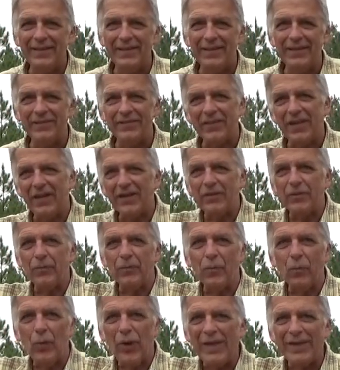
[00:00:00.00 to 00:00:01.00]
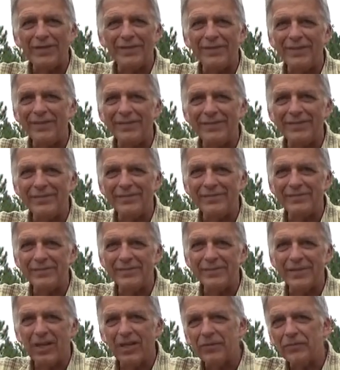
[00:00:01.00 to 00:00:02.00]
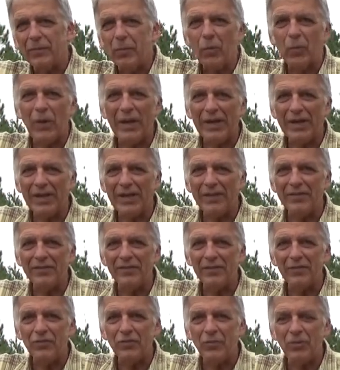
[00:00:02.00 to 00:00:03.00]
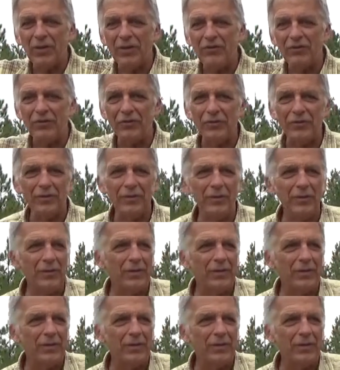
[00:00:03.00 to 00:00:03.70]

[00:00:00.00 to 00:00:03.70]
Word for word: it's kind of wet, kind of a wetland situation.